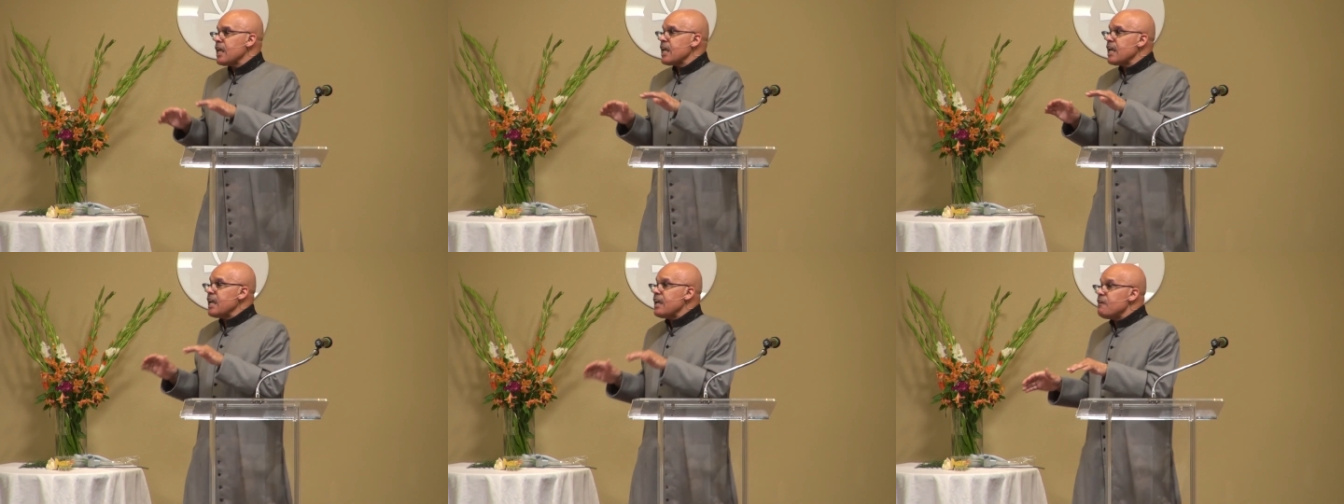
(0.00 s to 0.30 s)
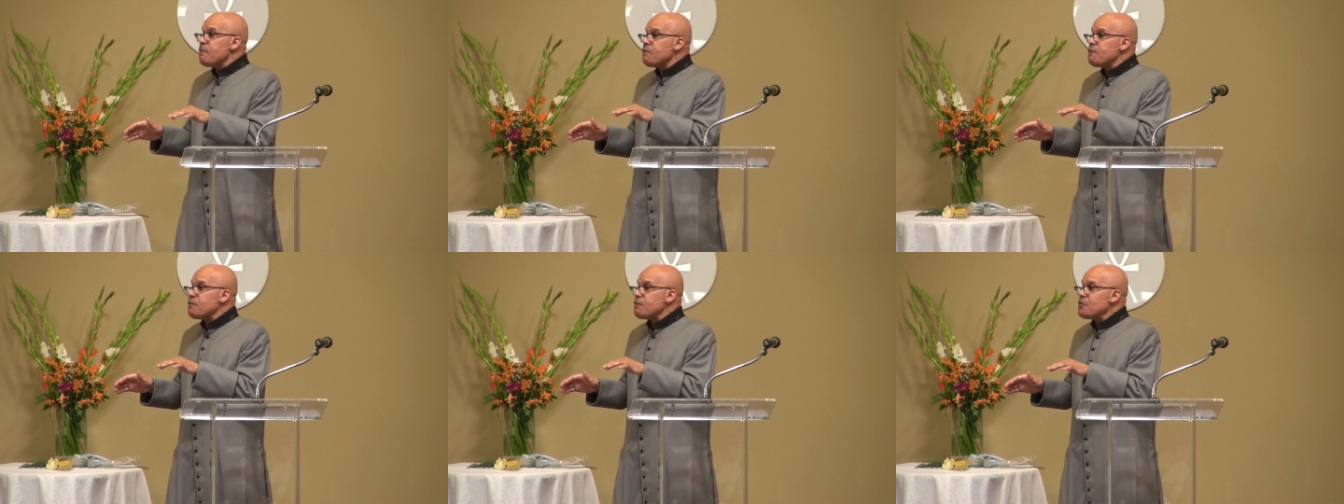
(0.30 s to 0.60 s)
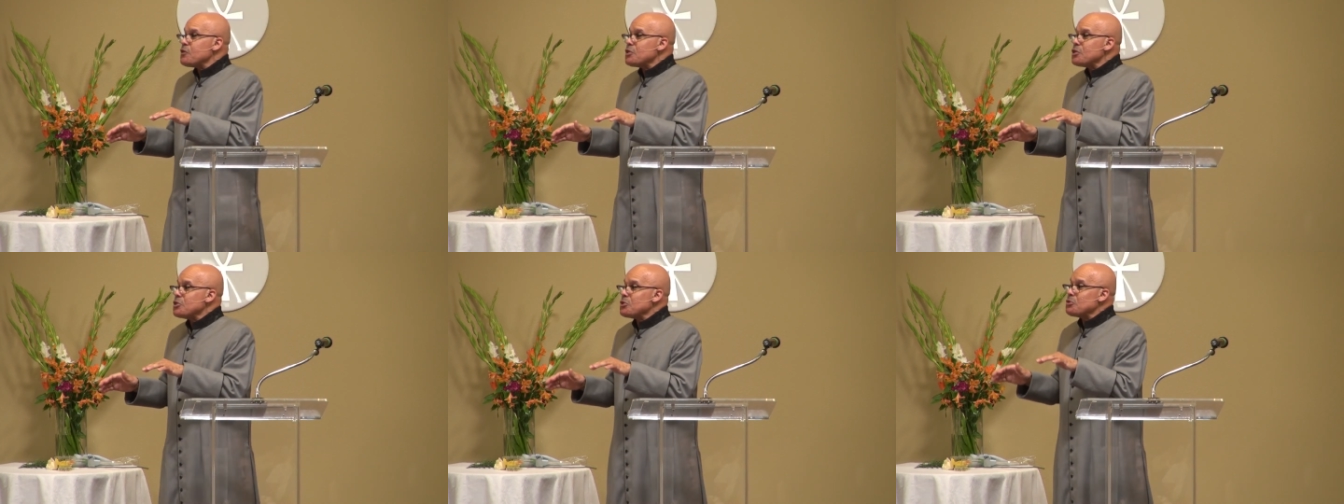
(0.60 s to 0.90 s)
if
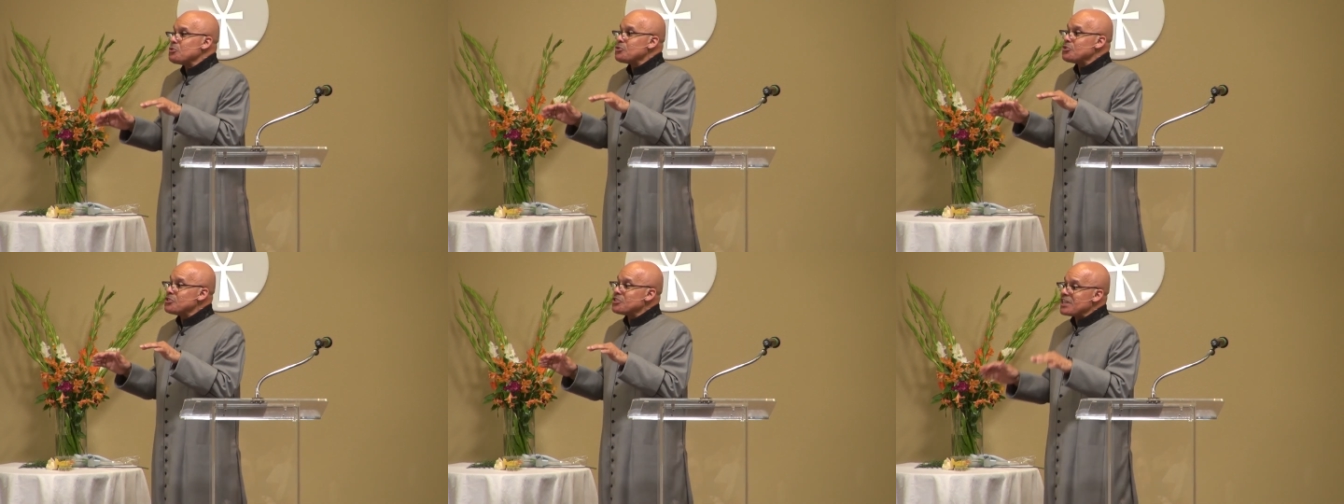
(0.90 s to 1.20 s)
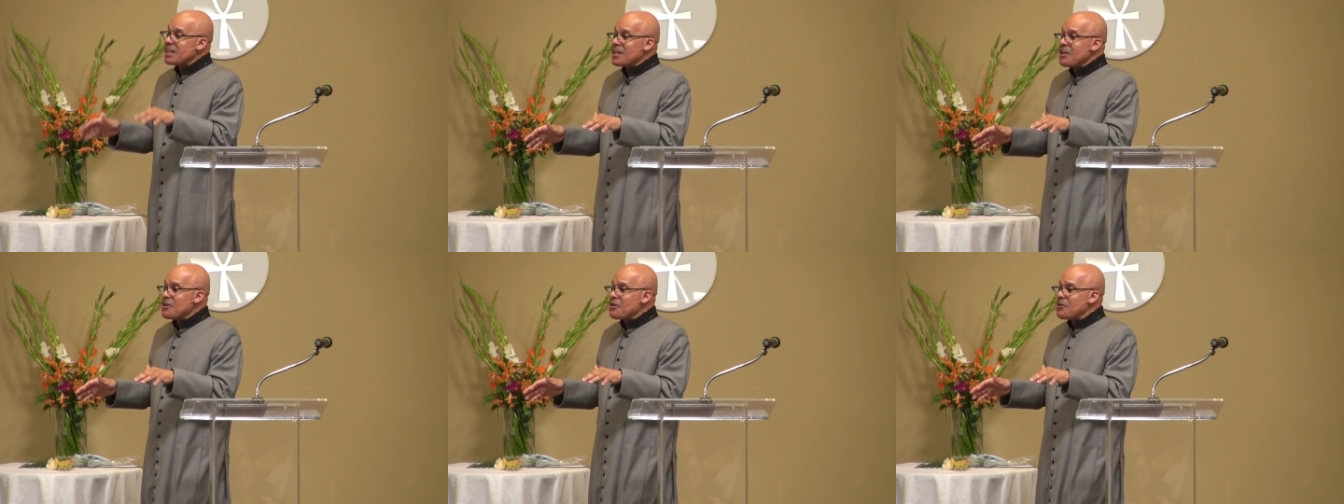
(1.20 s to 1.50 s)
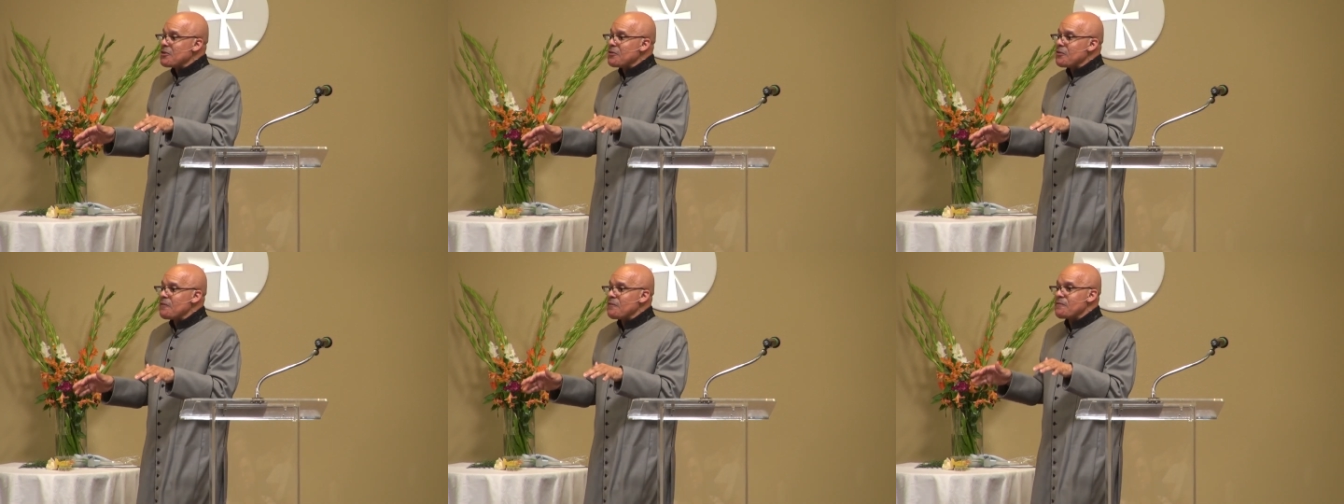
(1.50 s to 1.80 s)
you
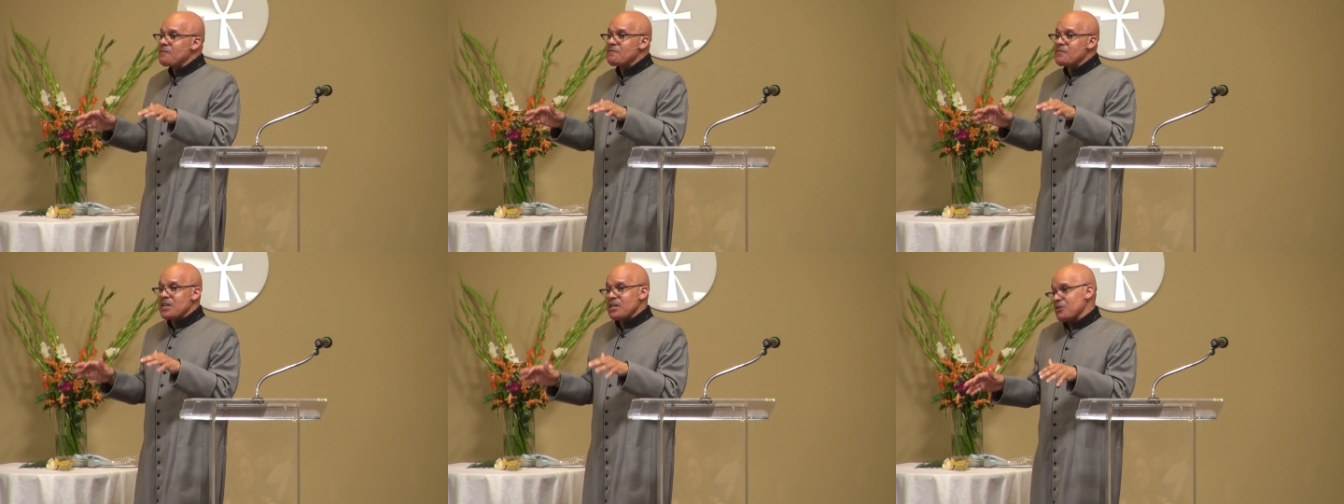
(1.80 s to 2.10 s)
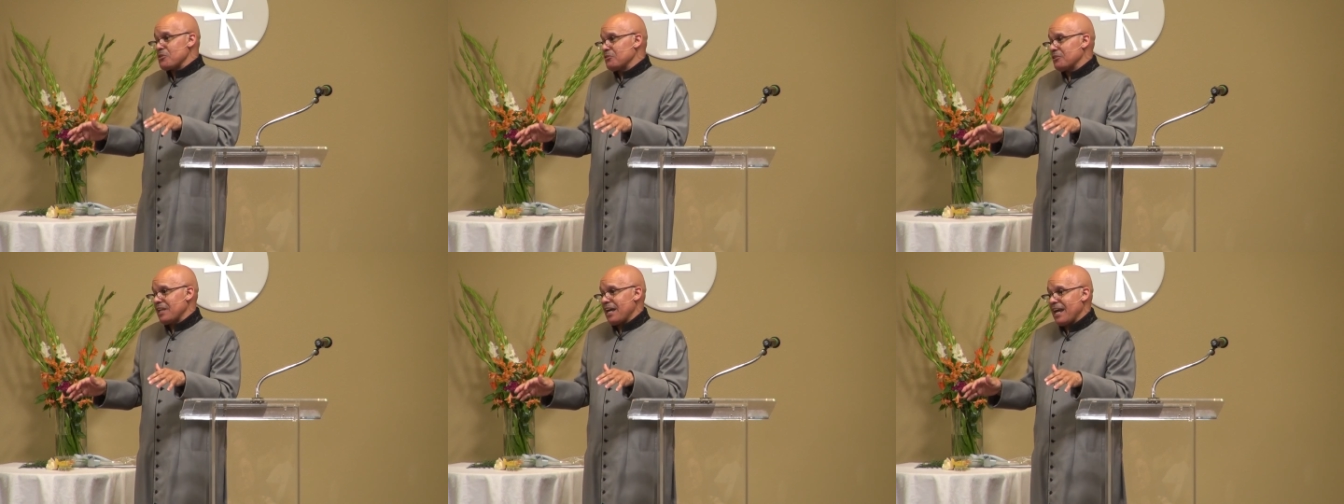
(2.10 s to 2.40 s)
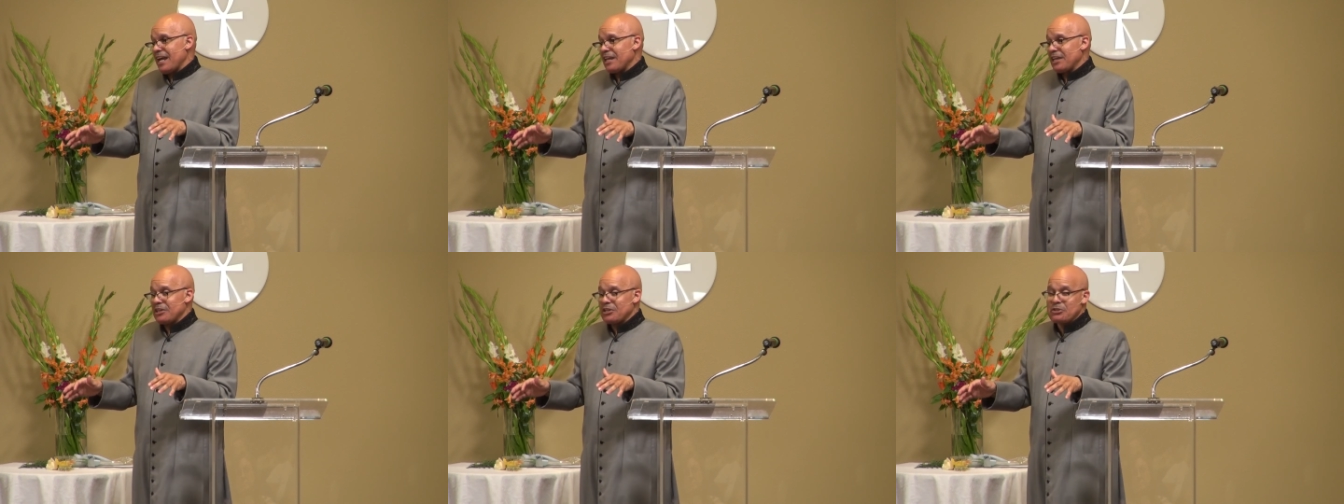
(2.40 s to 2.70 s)
still feel like
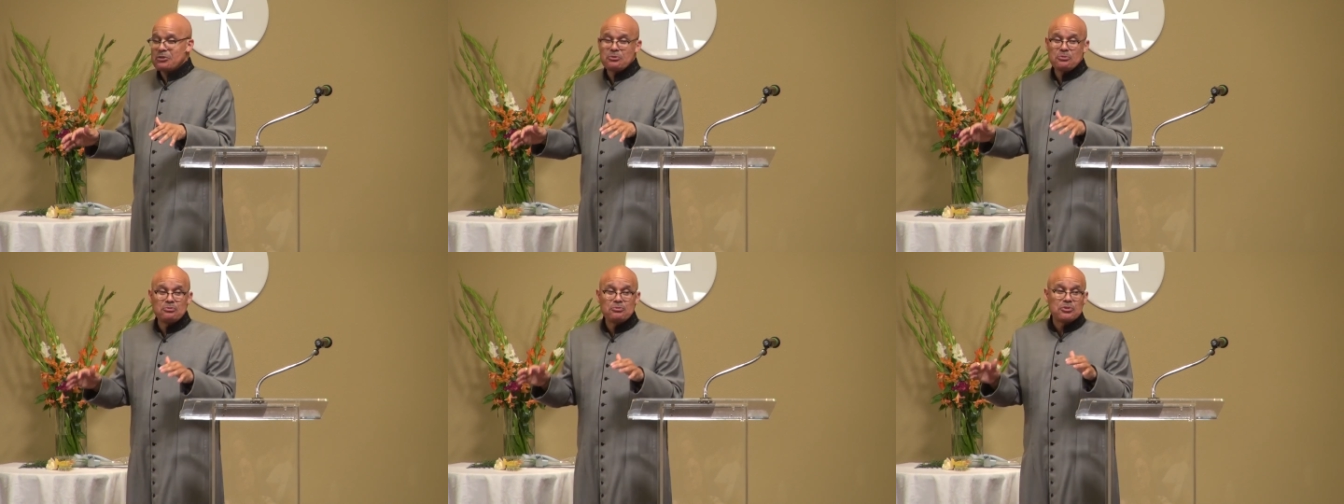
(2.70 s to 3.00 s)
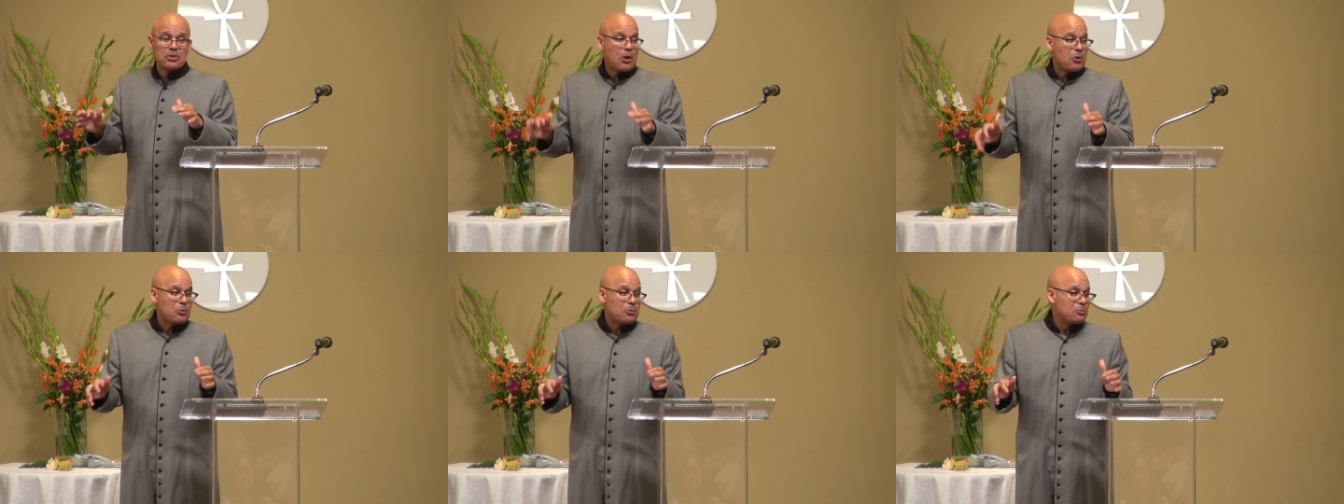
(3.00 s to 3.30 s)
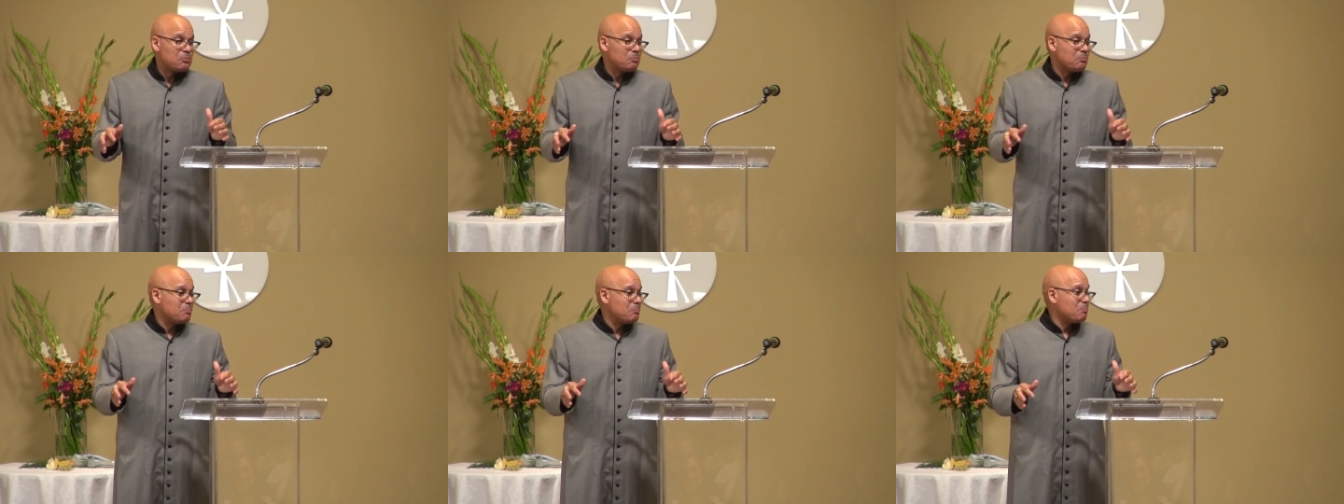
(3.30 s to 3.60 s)
you don't
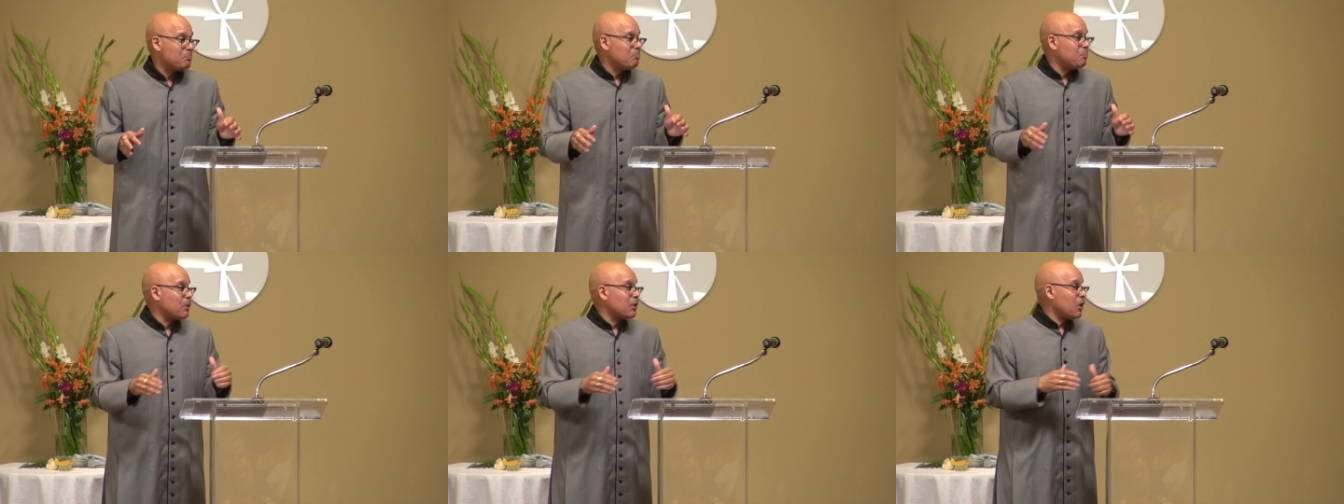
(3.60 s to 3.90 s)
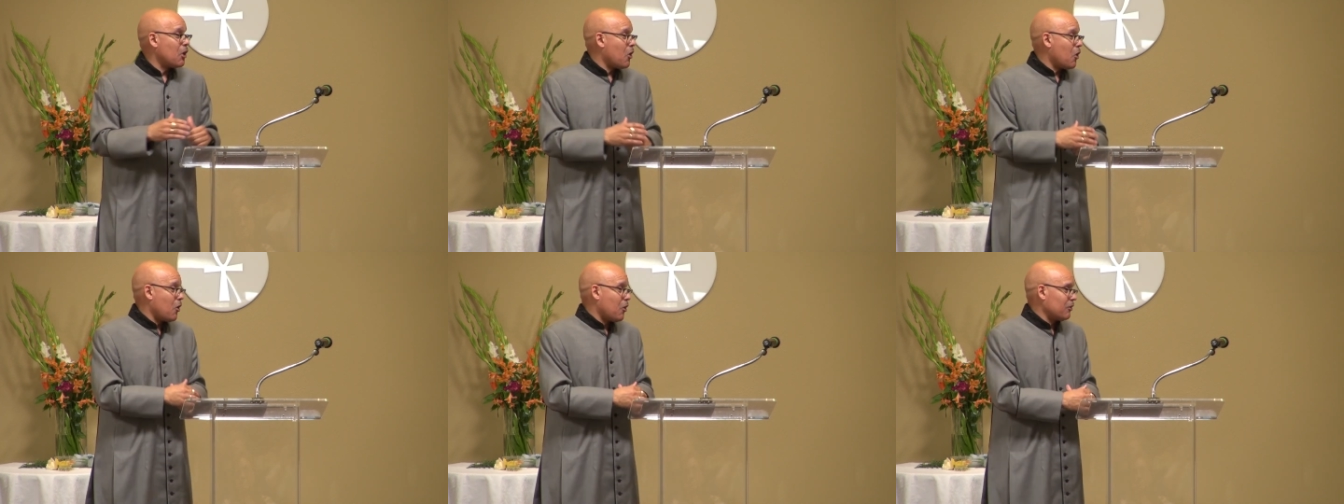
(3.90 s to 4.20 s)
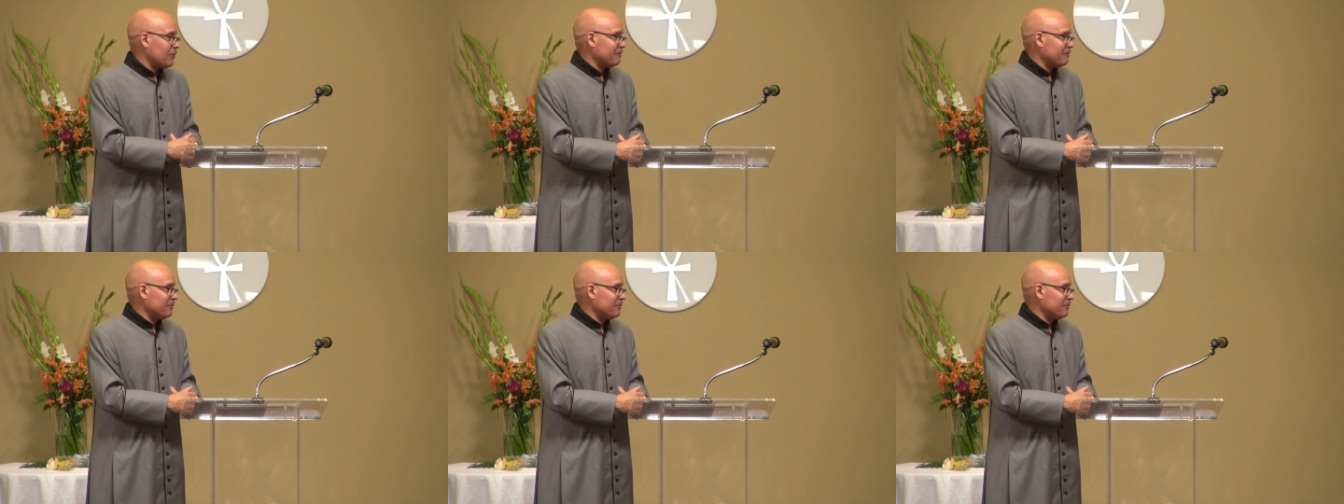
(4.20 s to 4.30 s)
belong,